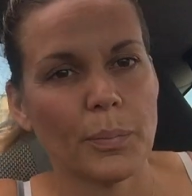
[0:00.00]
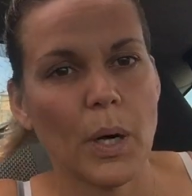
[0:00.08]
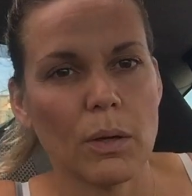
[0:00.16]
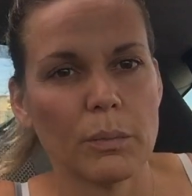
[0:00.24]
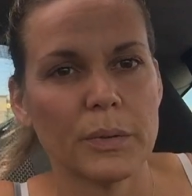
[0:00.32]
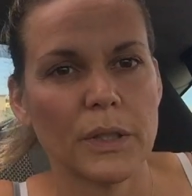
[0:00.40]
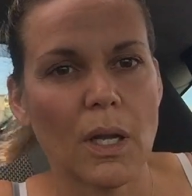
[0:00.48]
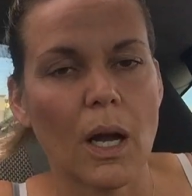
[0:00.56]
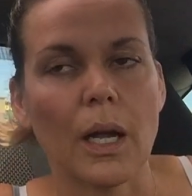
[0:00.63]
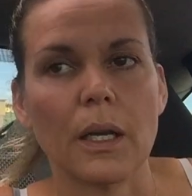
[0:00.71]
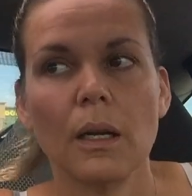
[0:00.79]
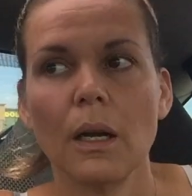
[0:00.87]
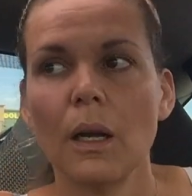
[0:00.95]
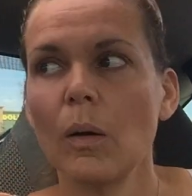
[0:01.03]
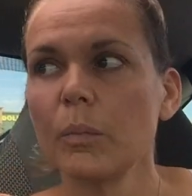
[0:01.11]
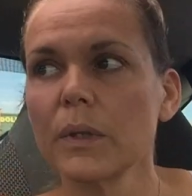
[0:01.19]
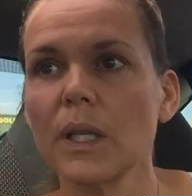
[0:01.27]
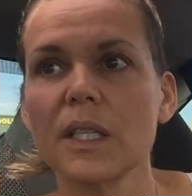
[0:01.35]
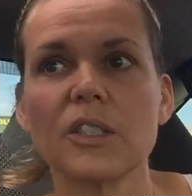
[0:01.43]
Probably not.
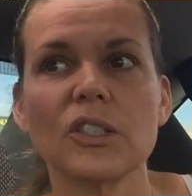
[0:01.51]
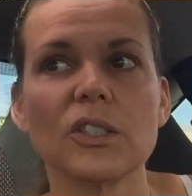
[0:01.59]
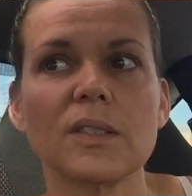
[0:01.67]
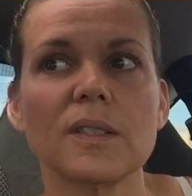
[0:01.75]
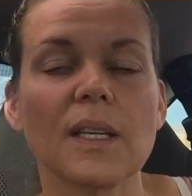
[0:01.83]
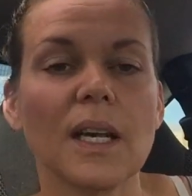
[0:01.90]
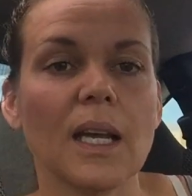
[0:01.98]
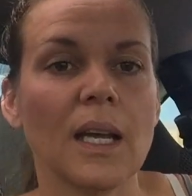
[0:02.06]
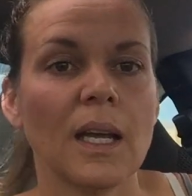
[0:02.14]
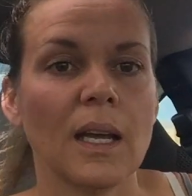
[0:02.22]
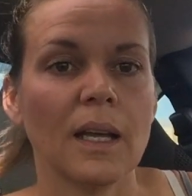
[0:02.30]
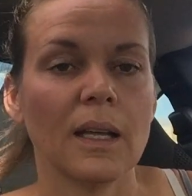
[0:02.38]
But let's just say